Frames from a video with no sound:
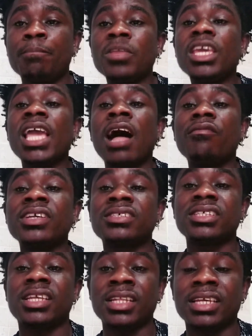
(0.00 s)
He have a
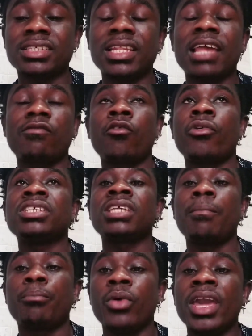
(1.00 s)
sickness, like for
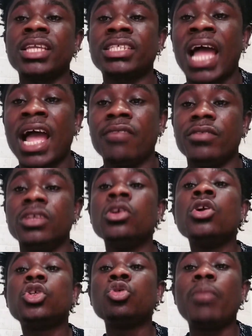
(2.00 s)
example HIV,
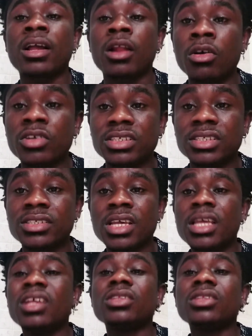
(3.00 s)
tuberculosis,